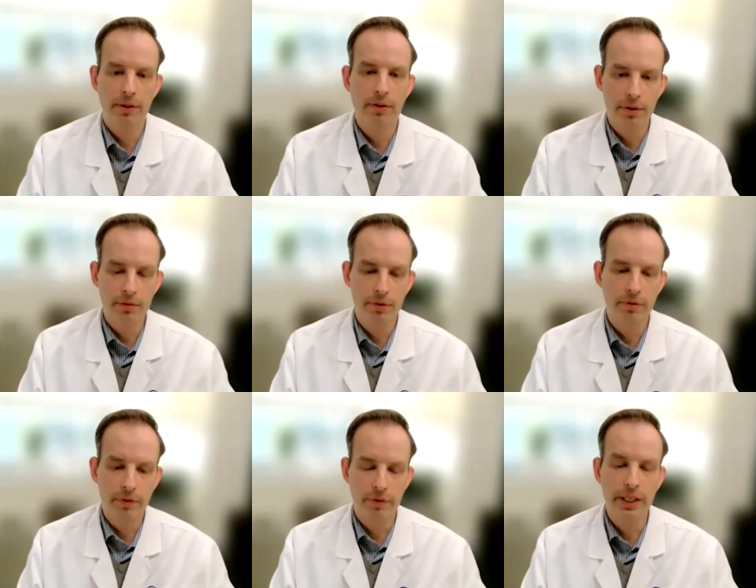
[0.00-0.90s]

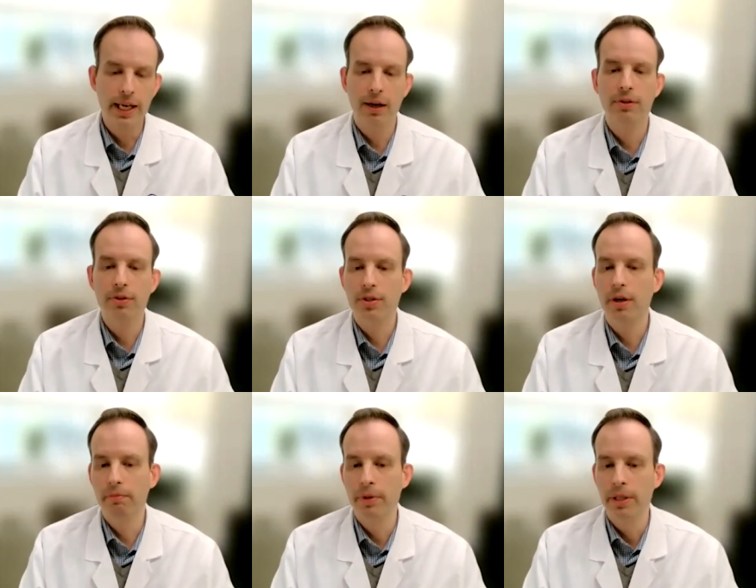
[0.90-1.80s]
you've encountered
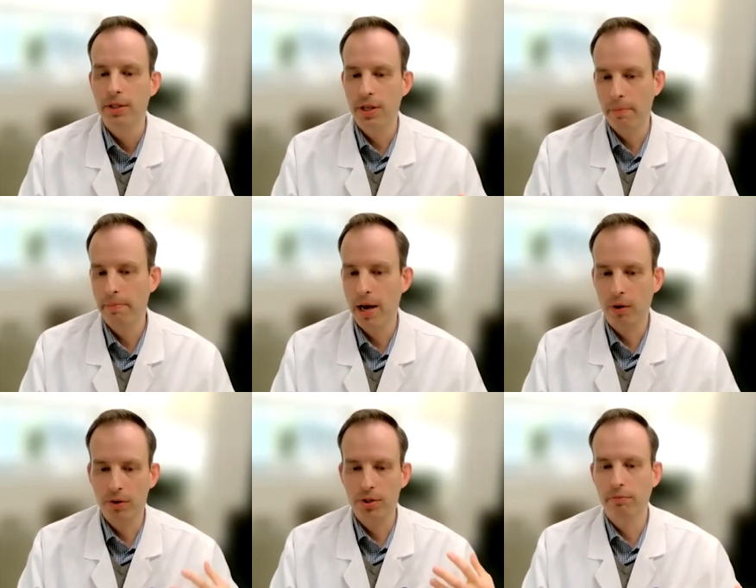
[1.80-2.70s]
some setback
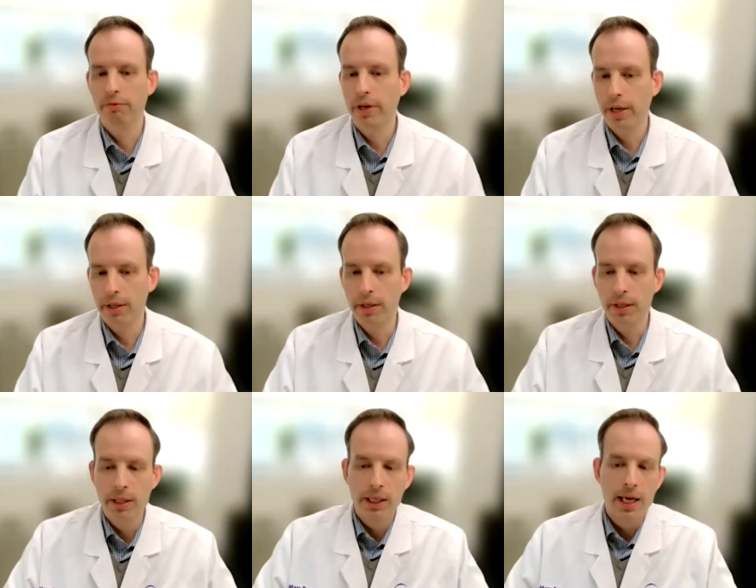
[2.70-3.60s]
or some failure.
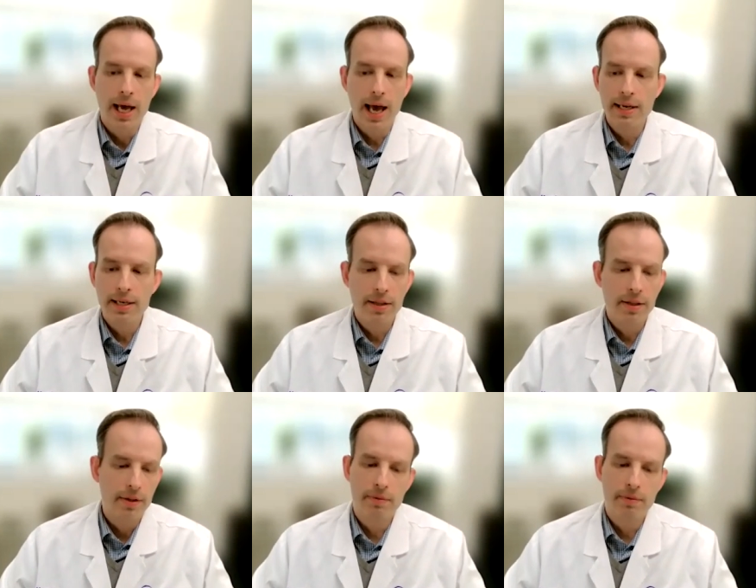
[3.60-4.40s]
And